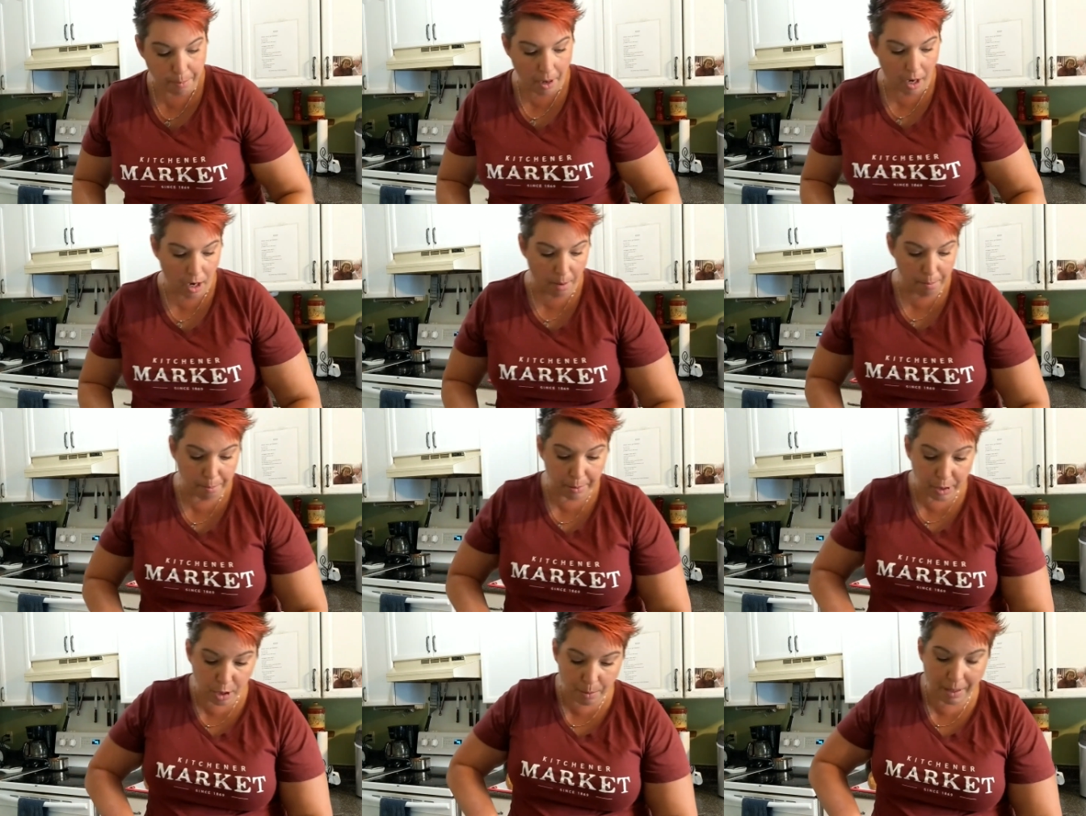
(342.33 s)
Um,
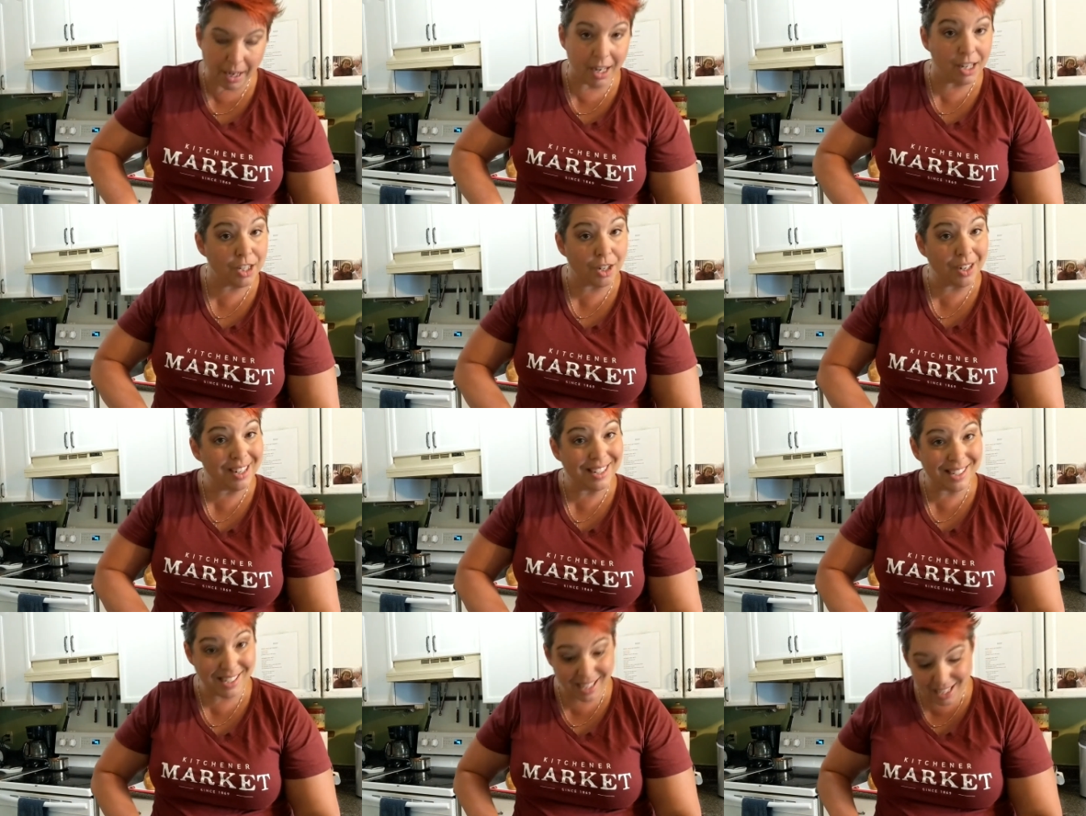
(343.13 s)
blueberries are
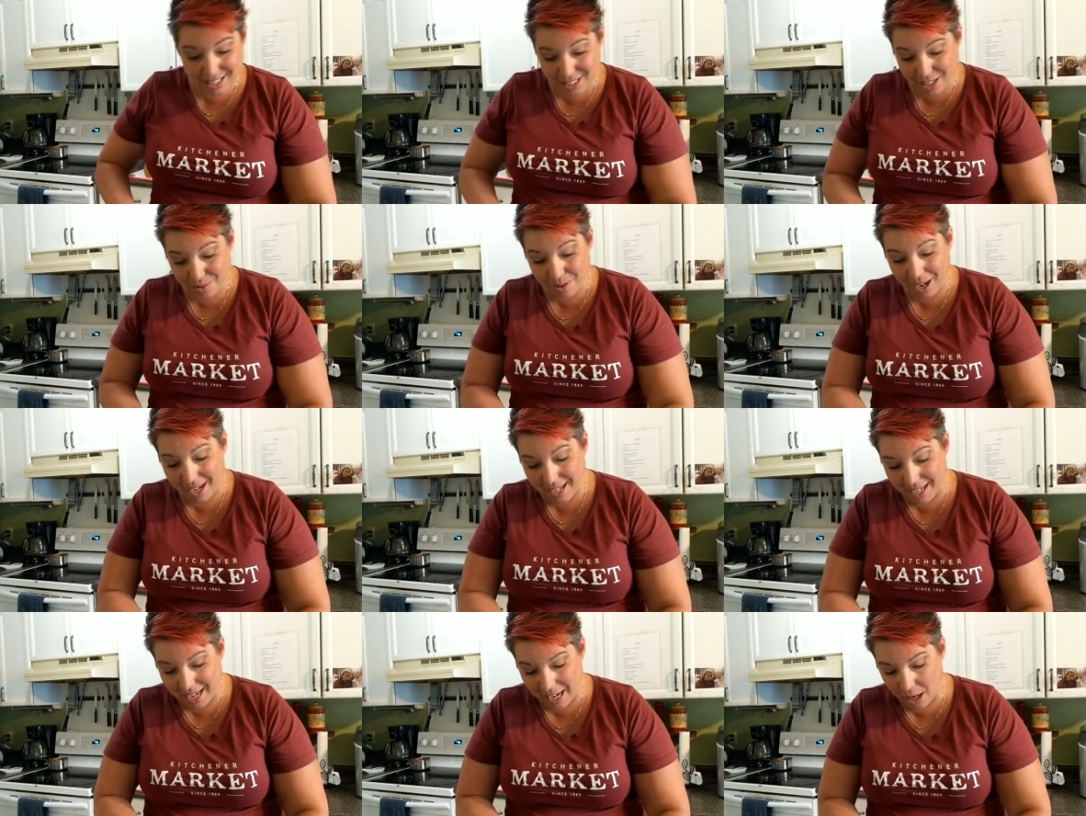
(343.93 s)
in season
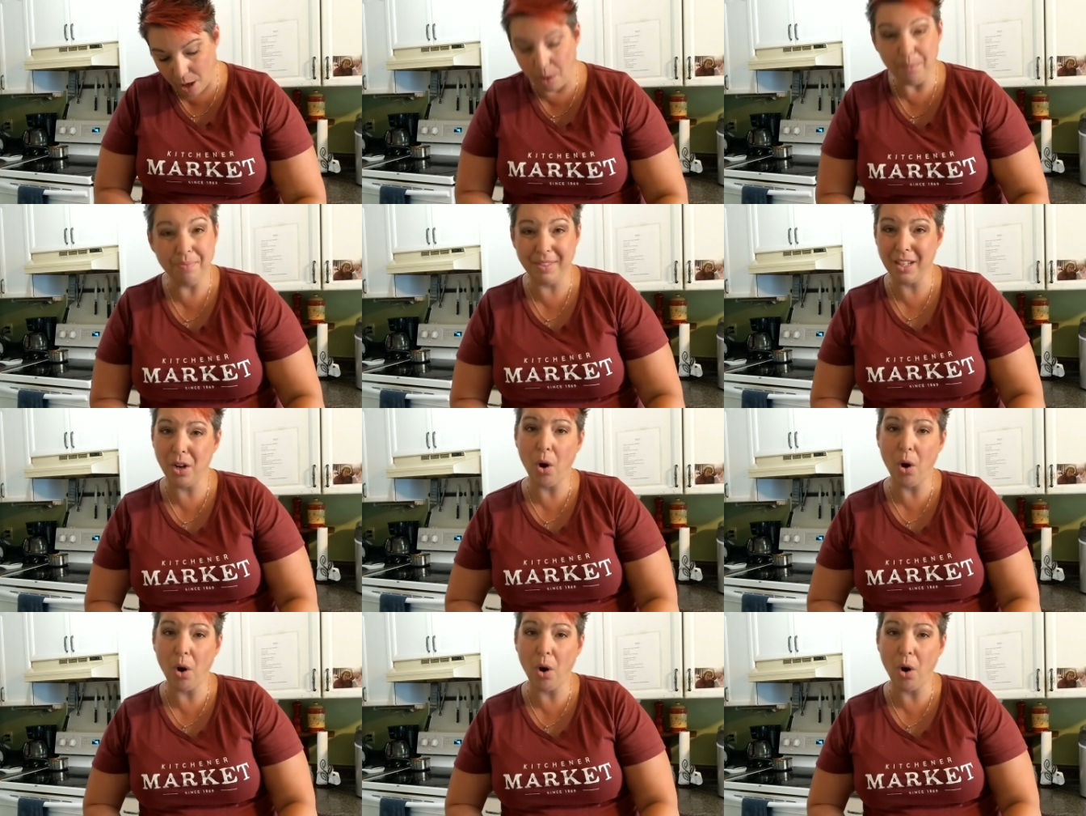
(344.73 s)
right now.